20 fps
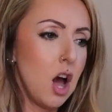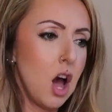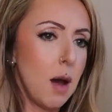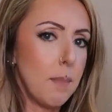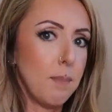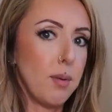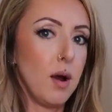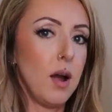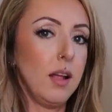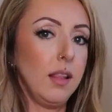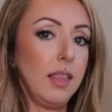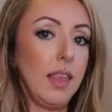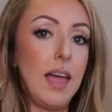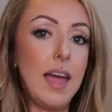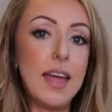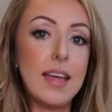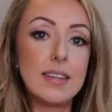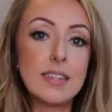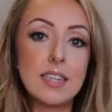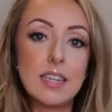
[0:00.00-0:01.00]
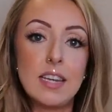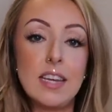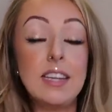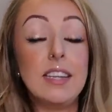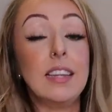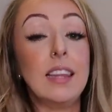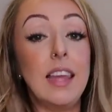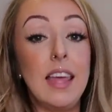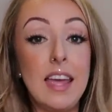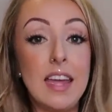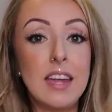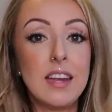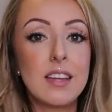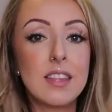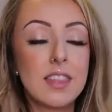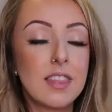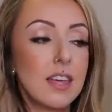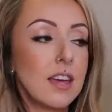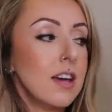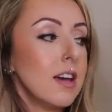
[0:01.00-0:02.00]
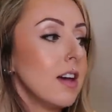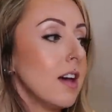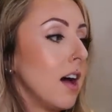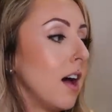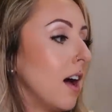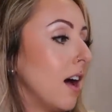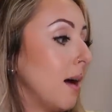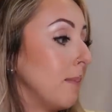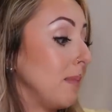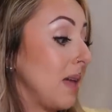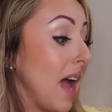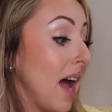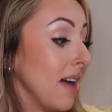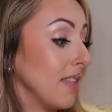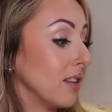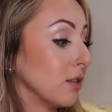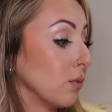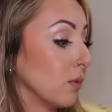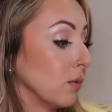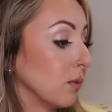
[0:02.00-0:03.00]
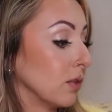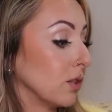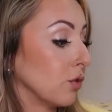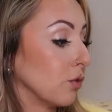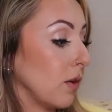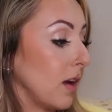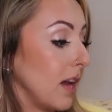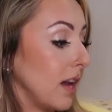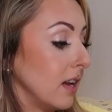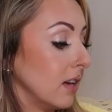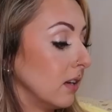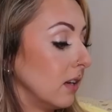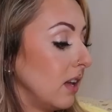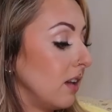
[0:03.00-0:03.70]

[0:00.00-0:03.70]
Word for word: a bralette in length, um, yeah, this one was great.